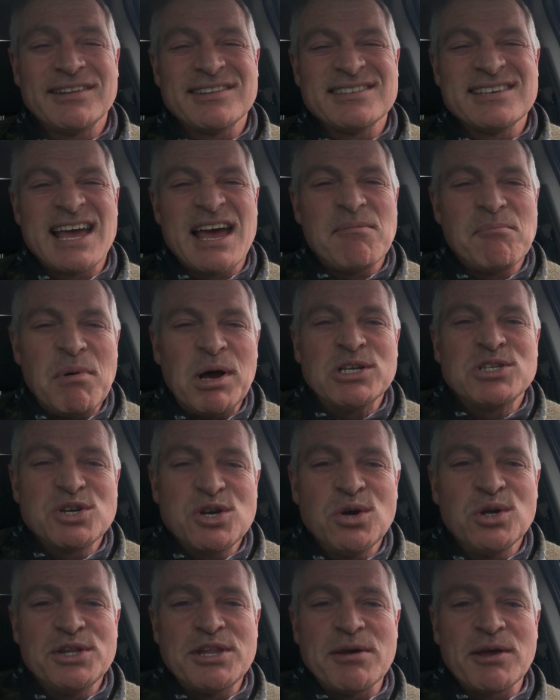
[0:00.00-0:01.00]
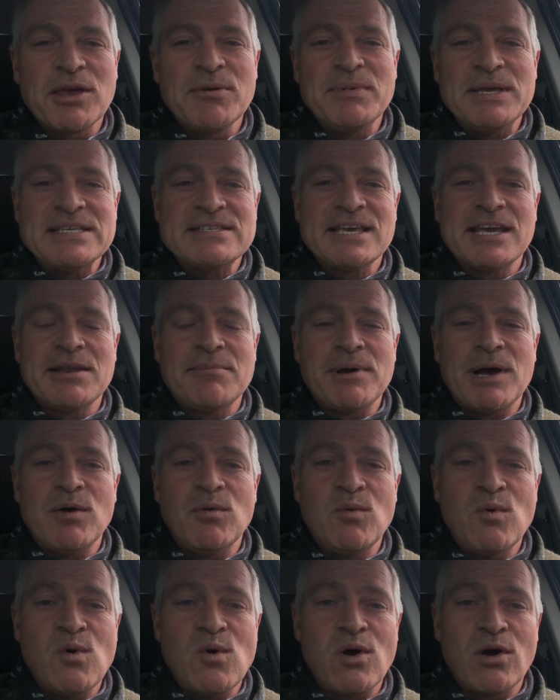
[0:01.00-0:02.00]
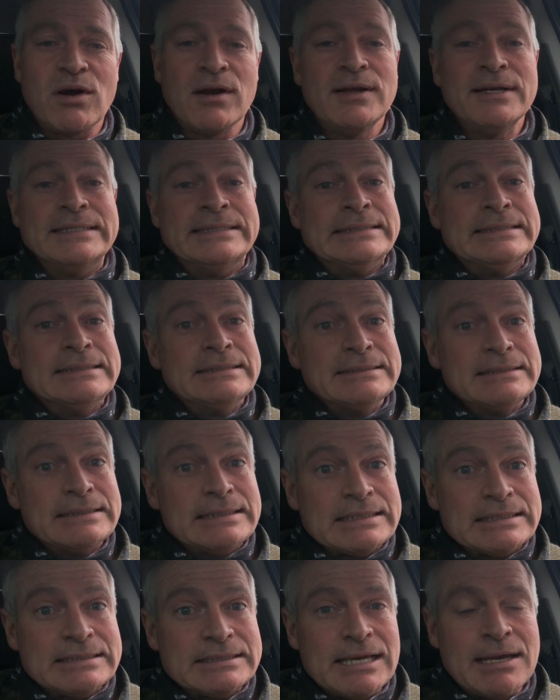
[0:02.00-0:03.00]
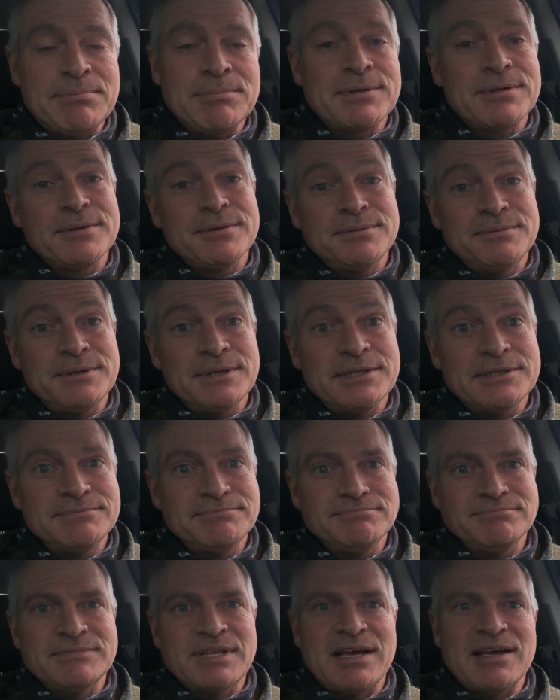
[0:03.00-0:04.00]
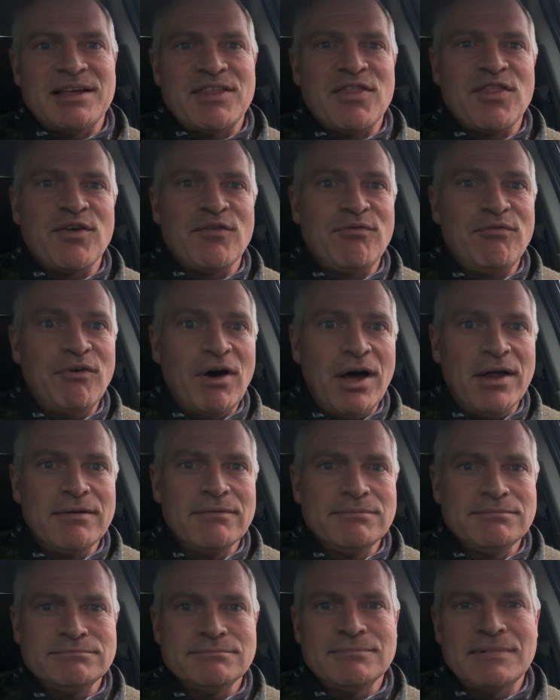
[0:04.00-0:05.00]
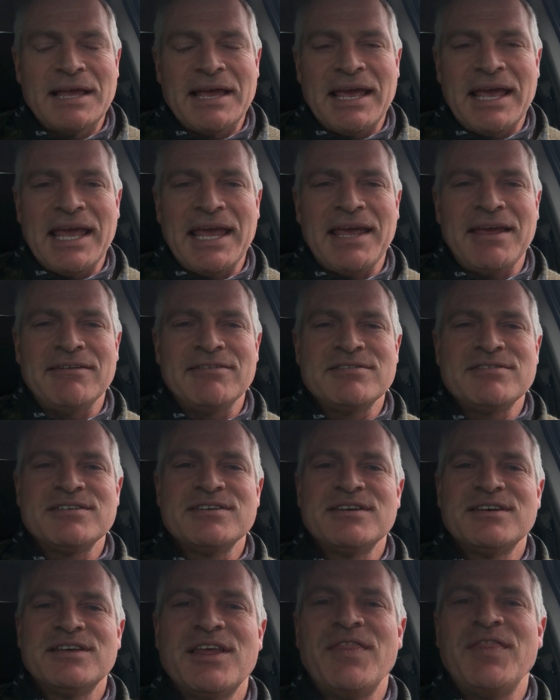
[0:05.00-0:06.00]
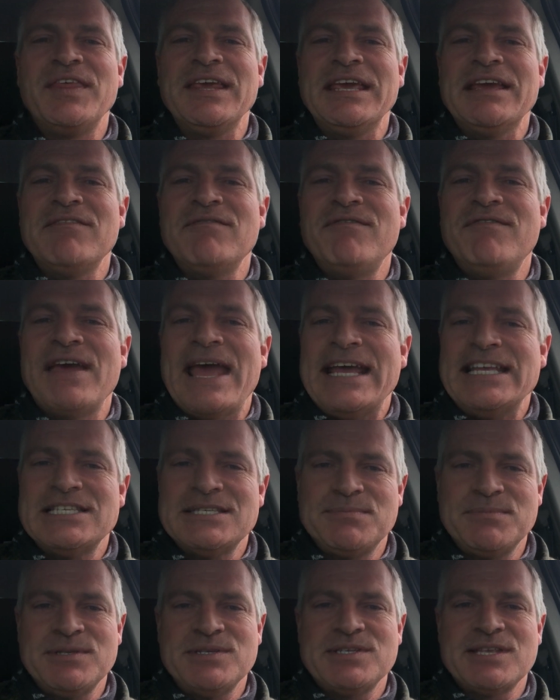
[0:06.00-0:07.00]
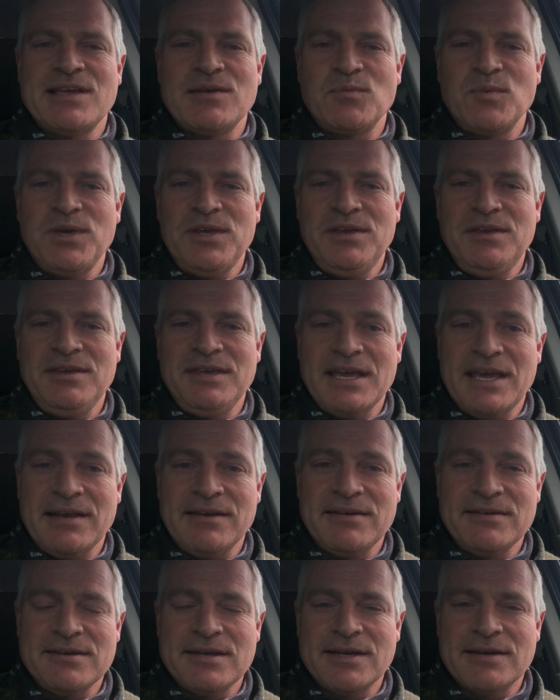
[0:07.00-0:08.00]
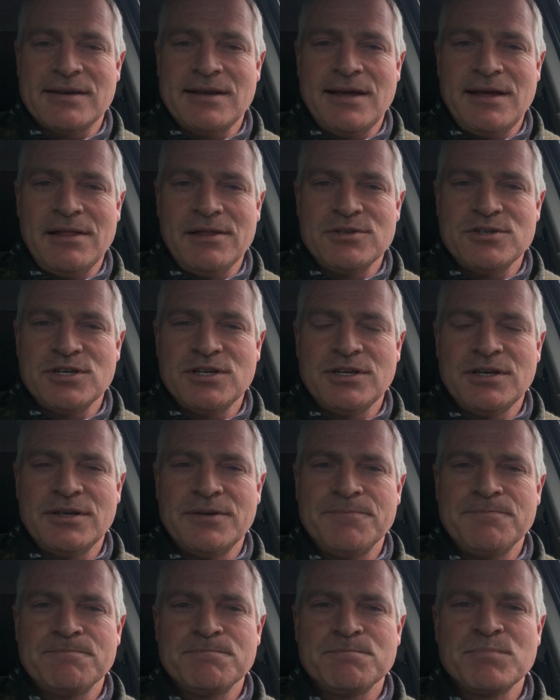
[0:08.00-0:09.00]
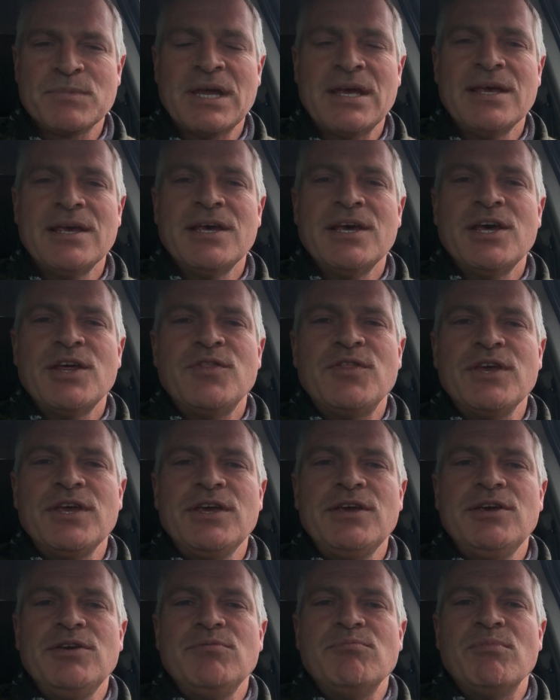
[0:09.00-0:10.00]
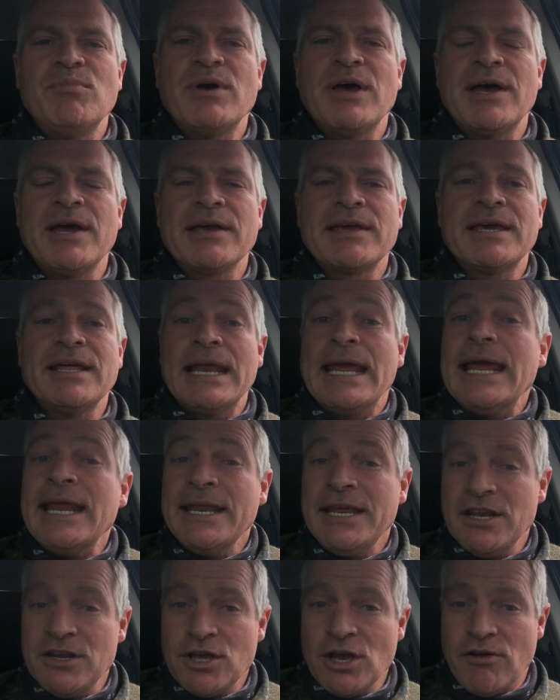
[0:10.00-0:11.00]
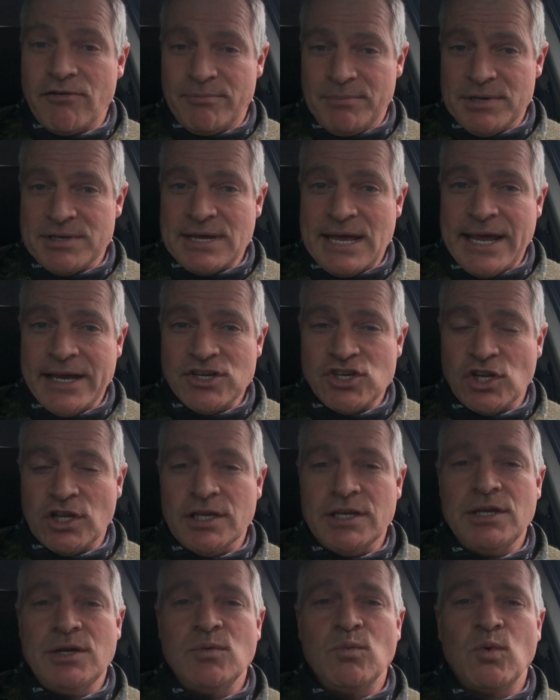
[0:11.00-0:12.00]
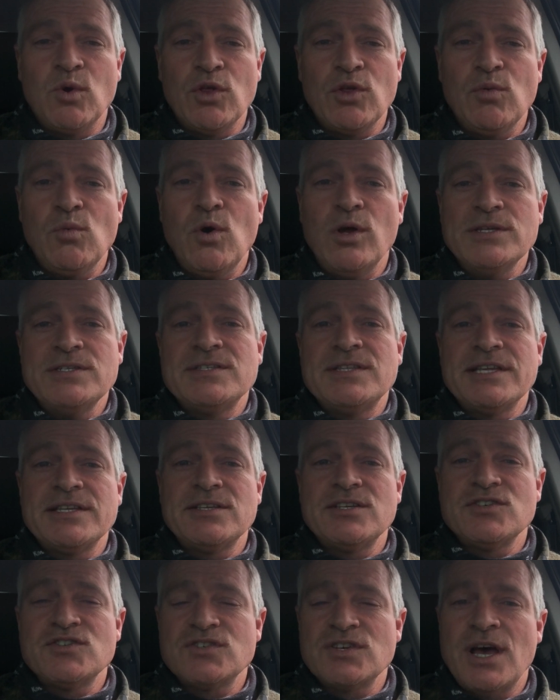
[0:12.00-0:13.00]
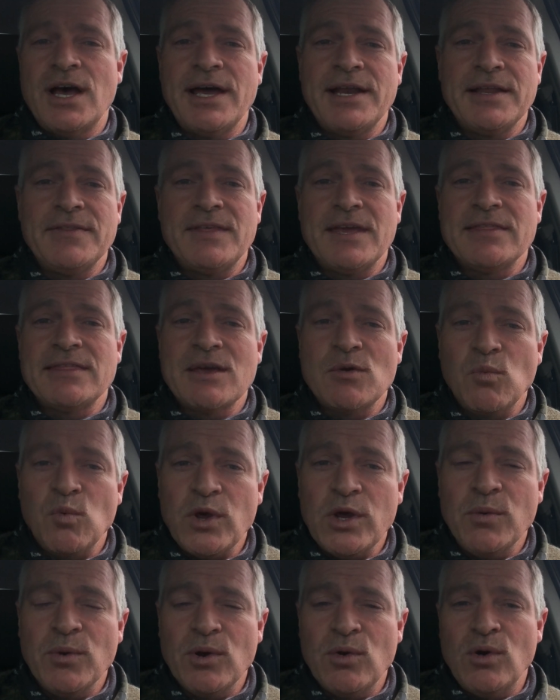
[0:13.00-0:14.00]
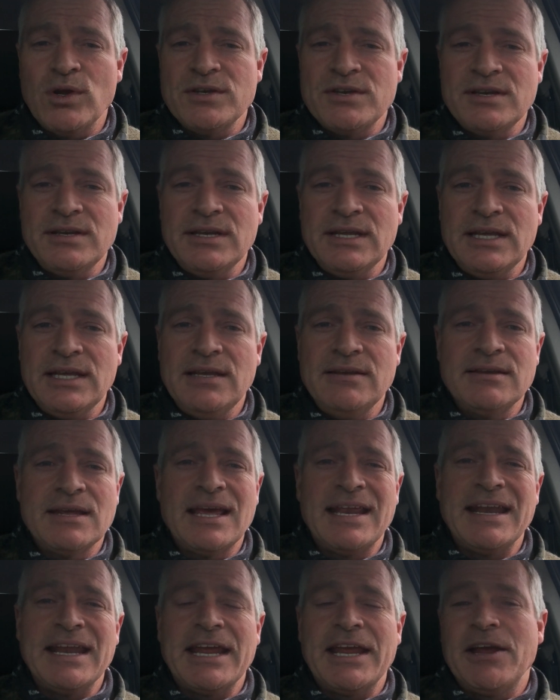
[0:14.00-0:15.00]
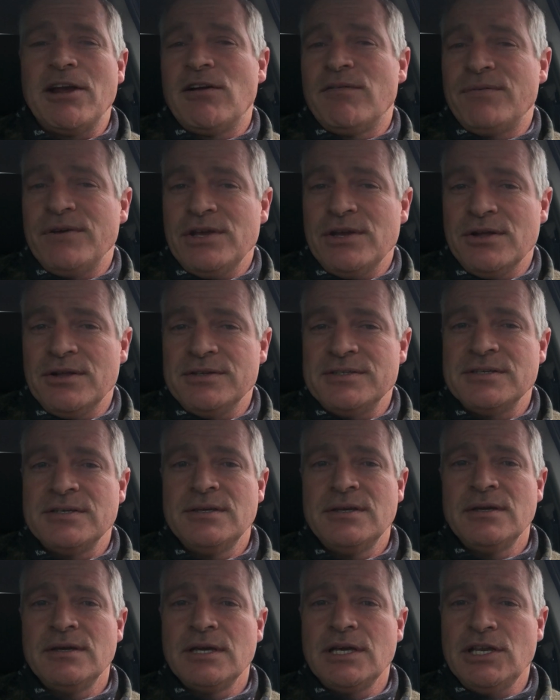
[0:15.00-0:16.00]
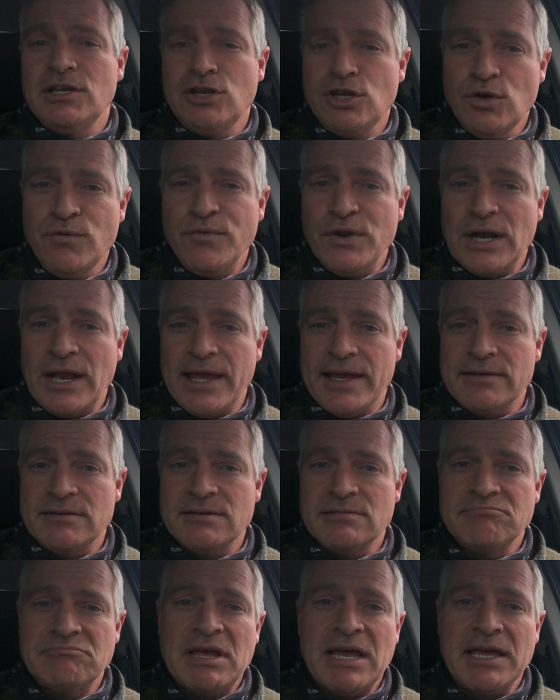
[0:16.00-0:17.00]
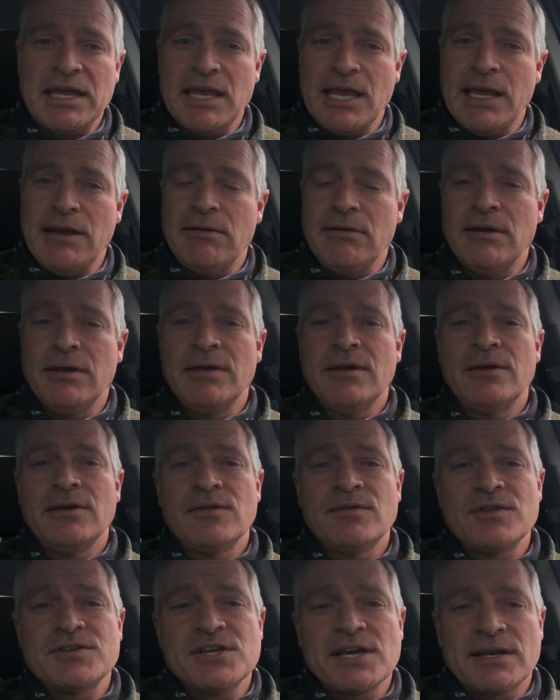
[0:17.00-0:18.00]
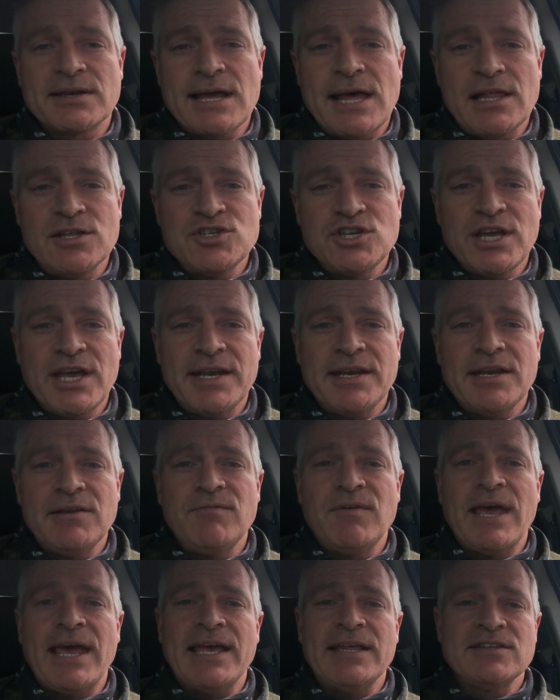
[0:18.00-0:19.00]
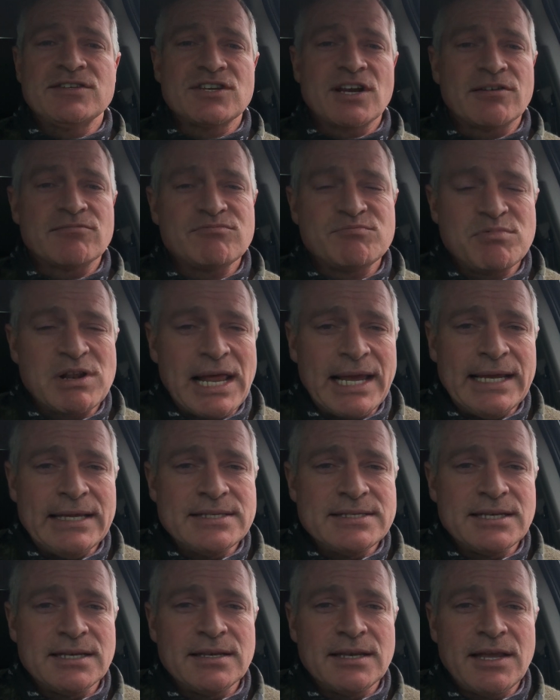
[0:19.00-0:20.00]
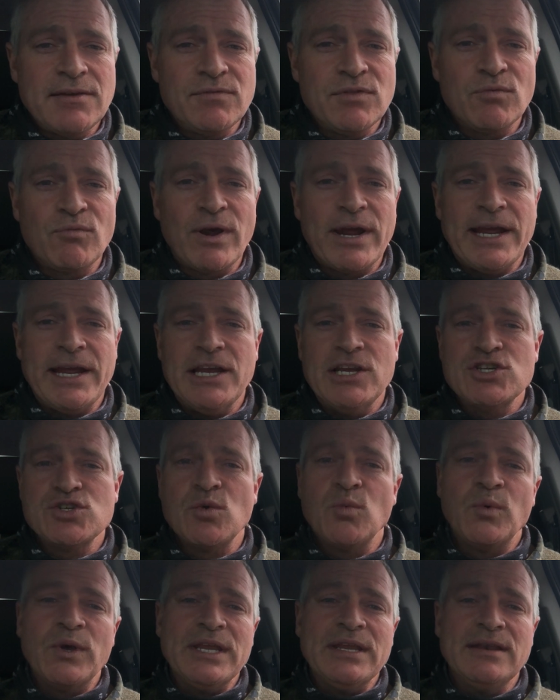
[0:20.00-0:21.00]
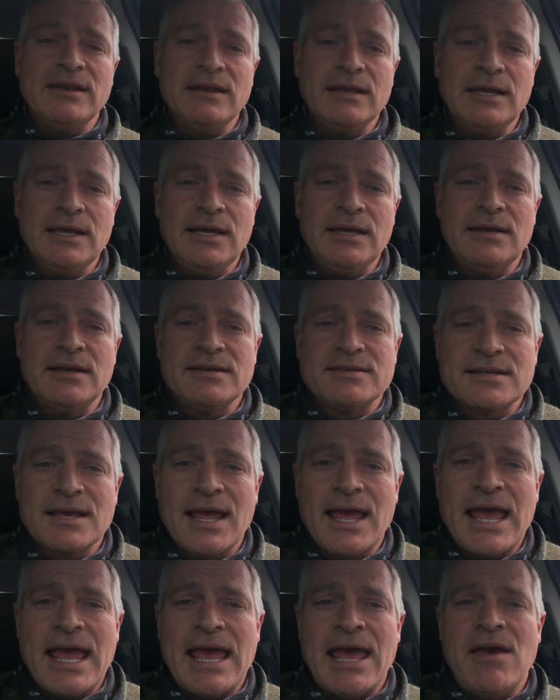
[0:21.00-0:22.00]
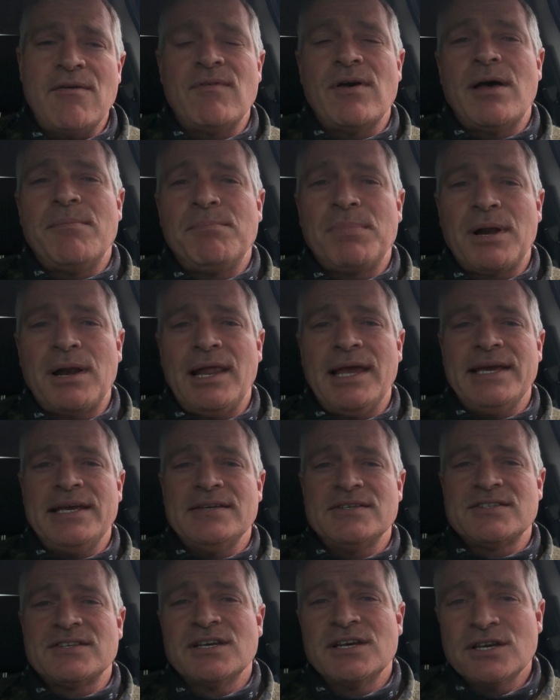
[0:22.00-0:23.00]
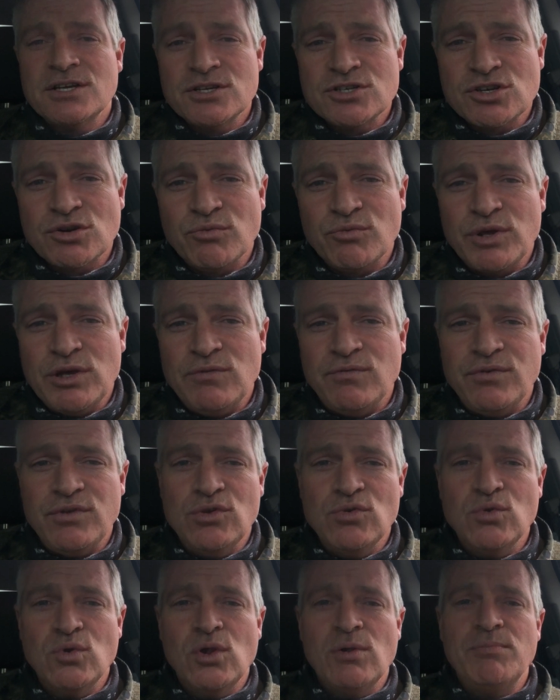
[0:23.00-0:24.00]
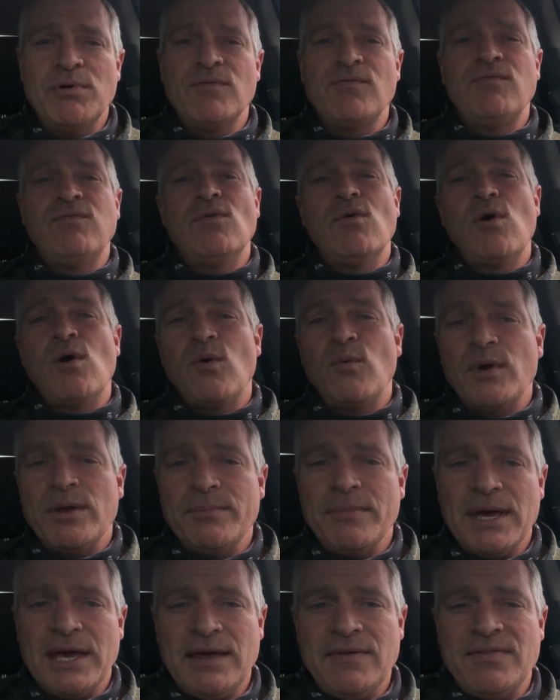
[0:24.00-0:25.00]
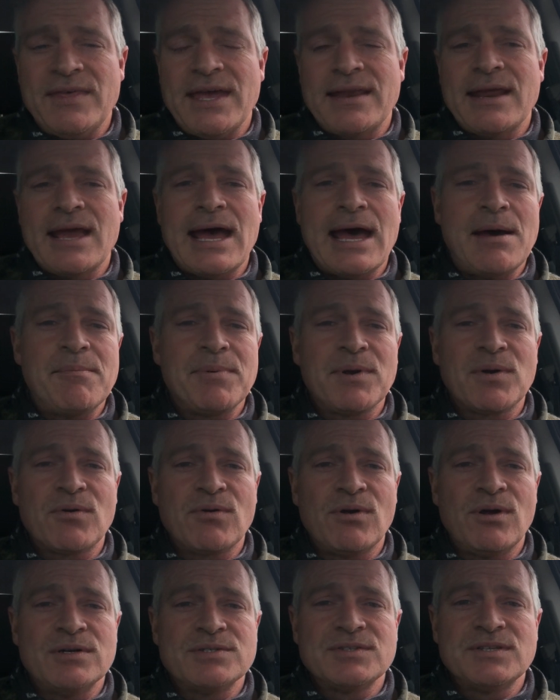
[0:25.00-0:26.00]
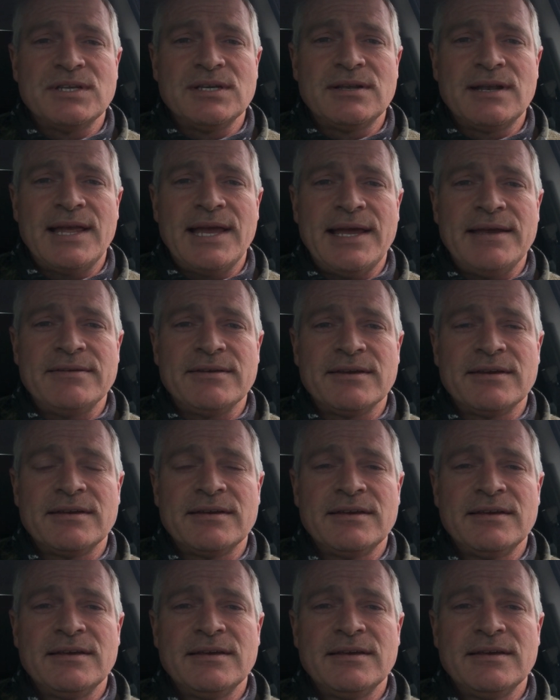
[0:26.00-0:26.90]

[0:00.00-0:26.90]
There's not much good that can be said about war, except, well, the fun and the advancements that we get in technology. The Canadian government actually were the ones that decided that we were going to need an airfield in Newfoundland. Again, the technology hadn't advanced, our planes didn't have the range. We needed to have a place to refuel before we made that hop across the Atlantic.